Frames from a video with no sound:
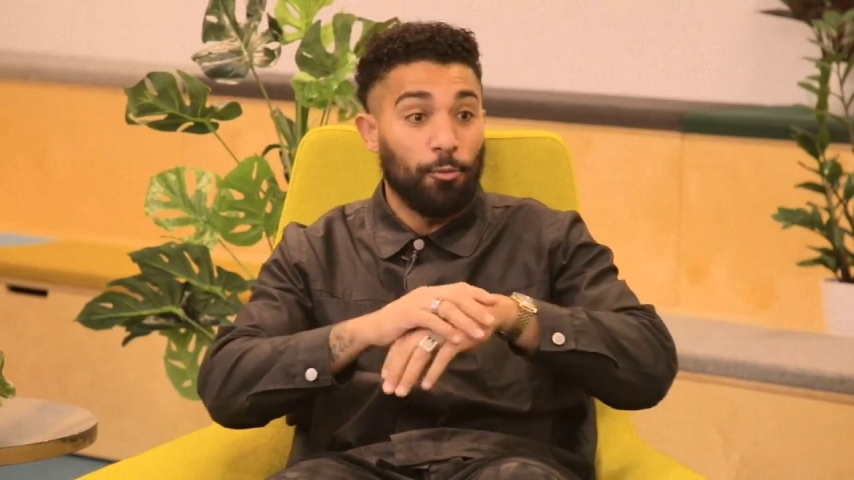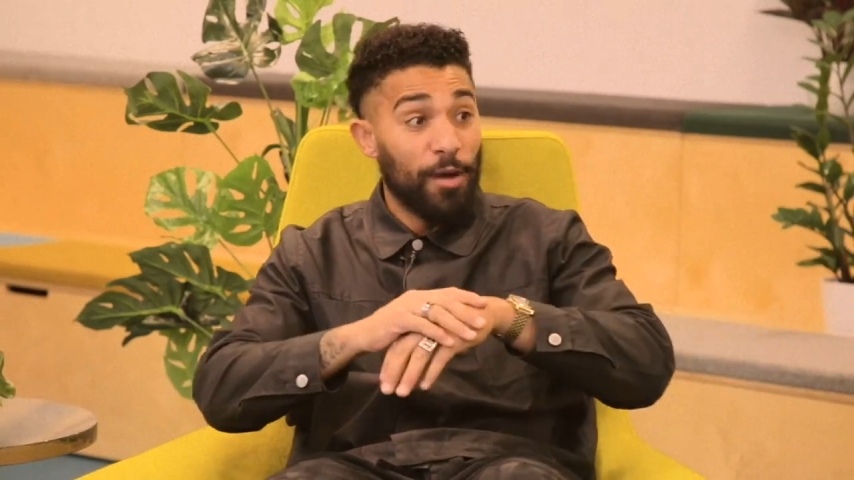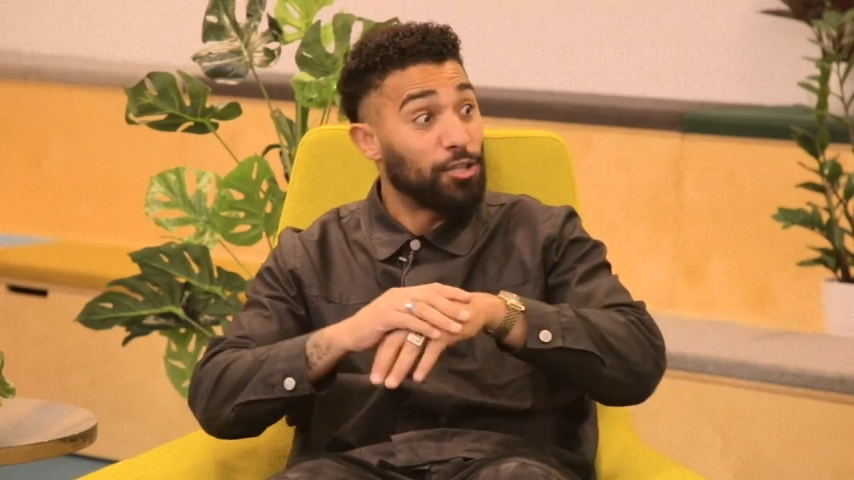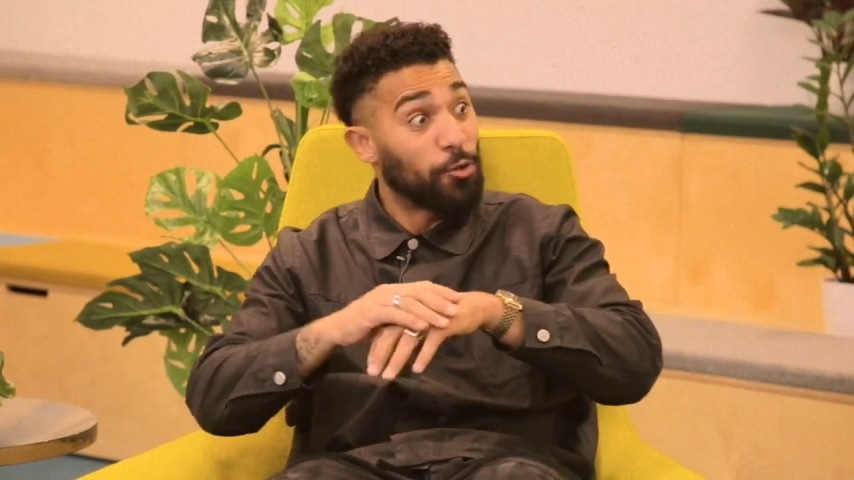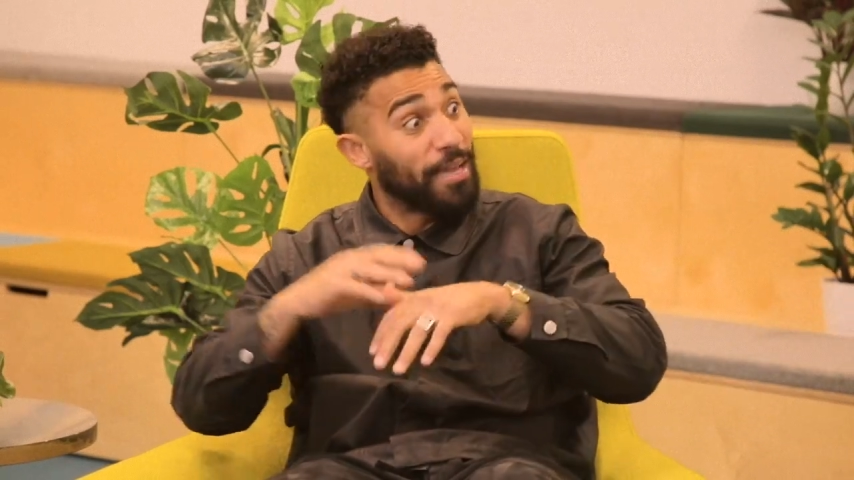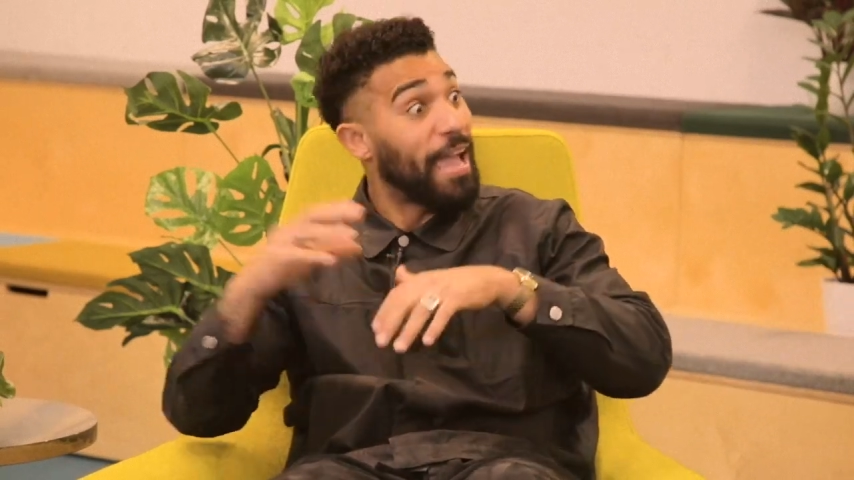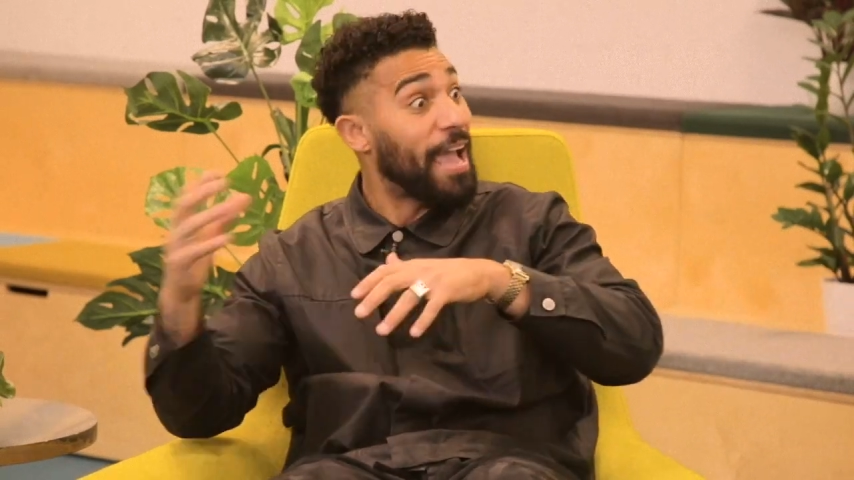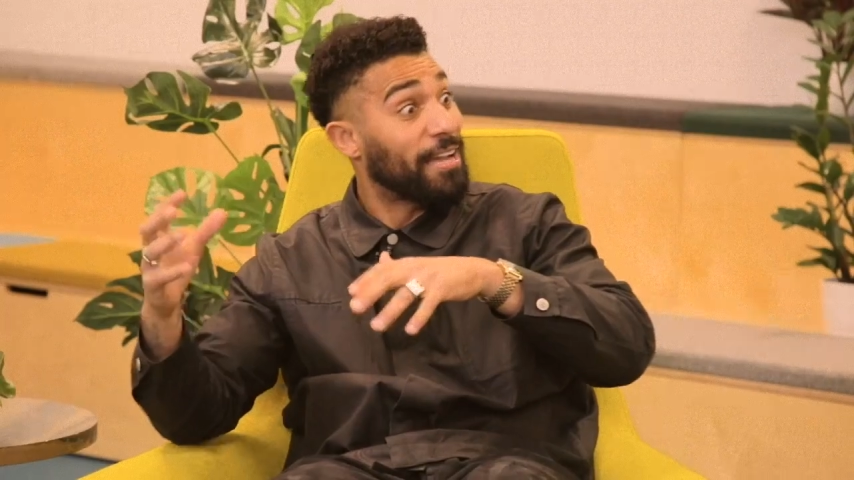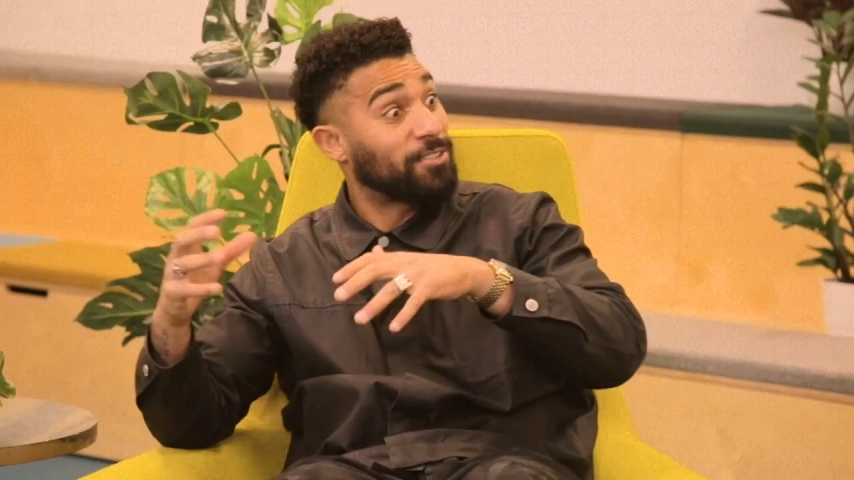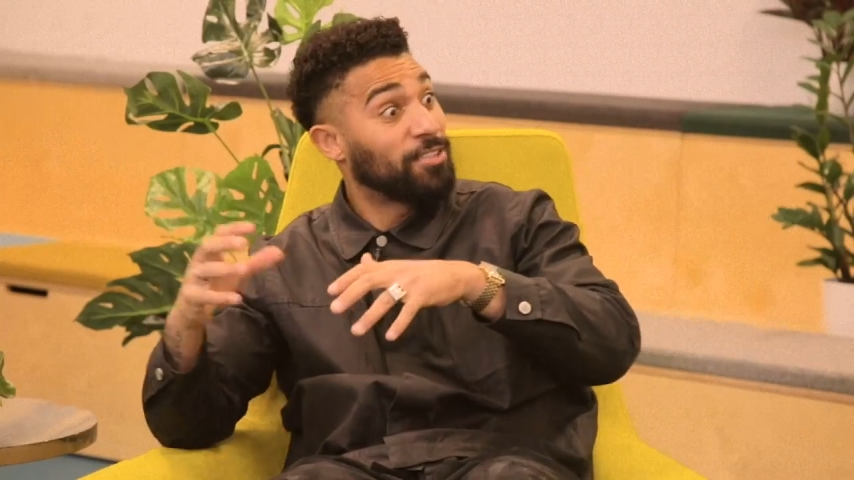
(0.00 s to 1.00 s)
we're doing
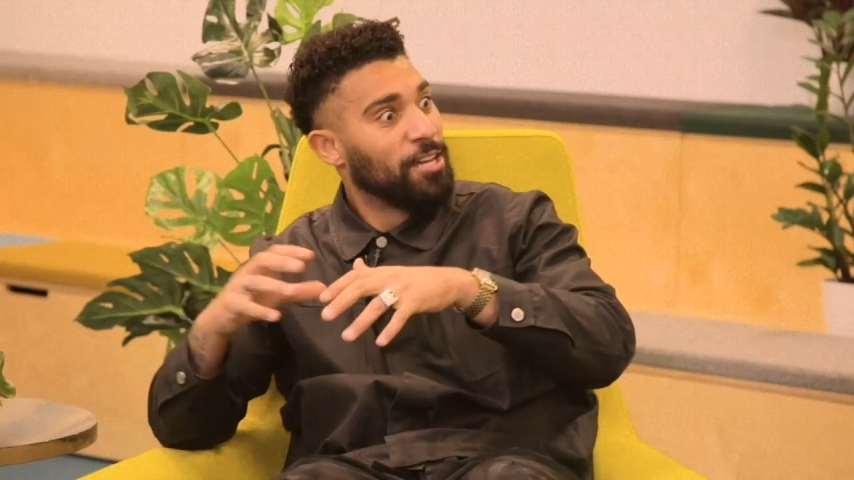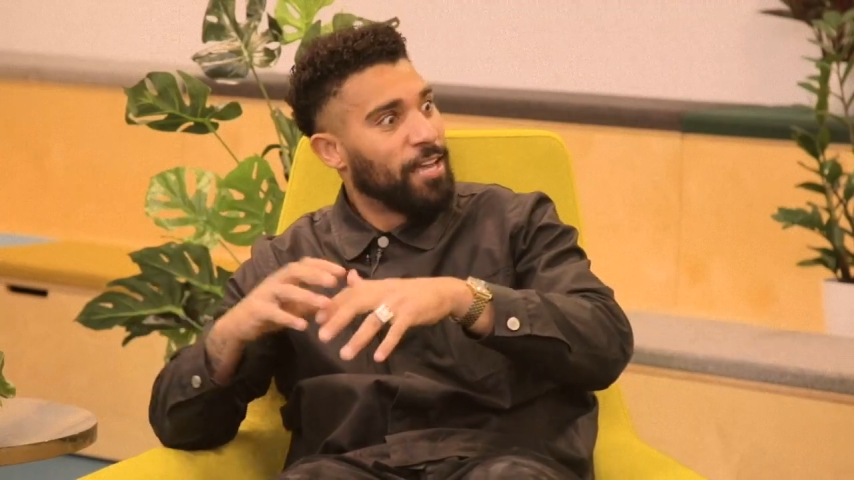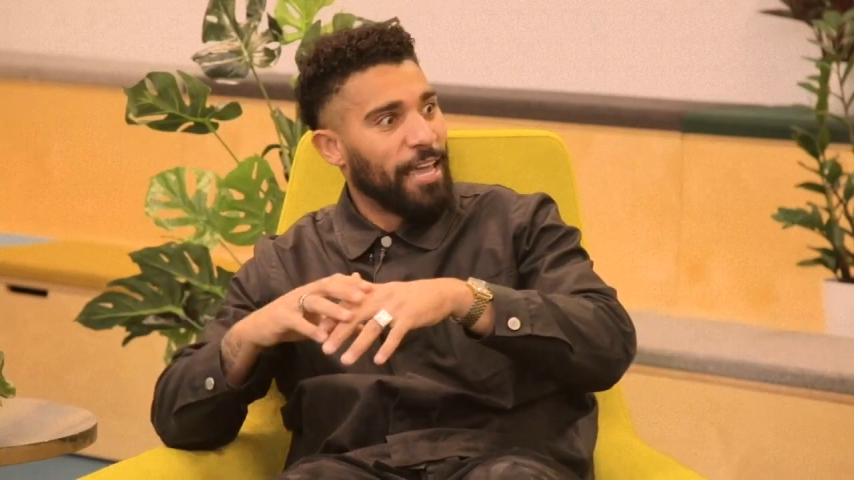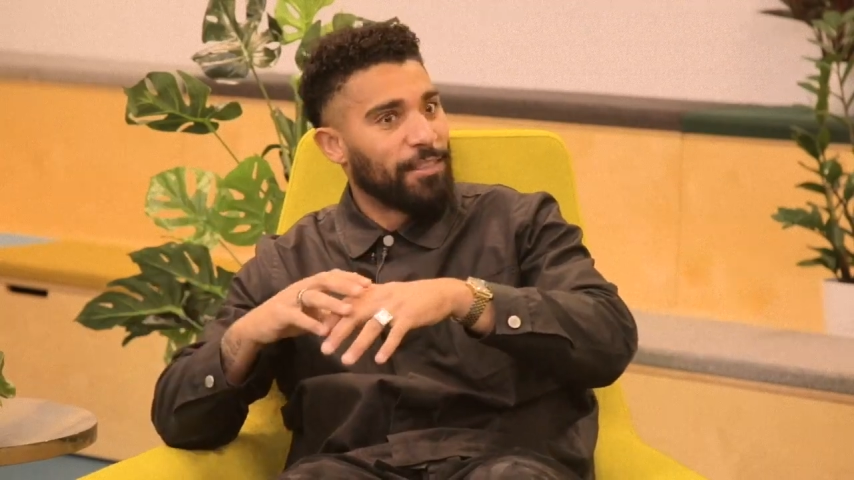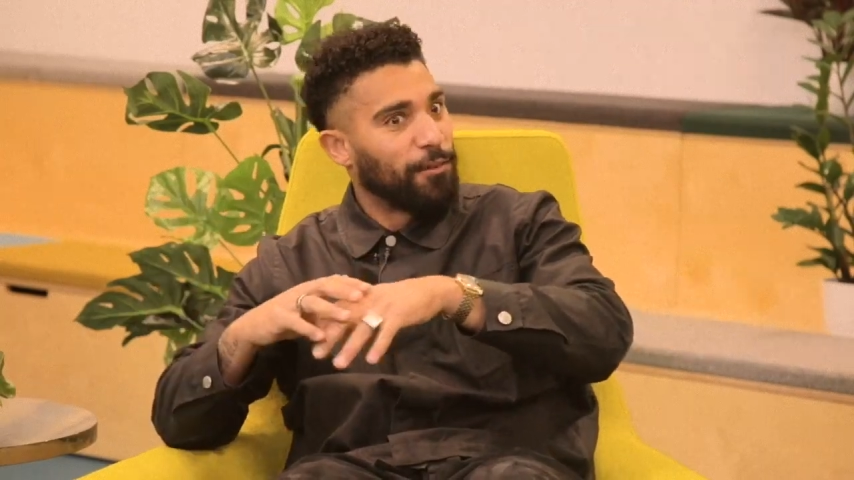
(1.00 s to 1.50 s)
X in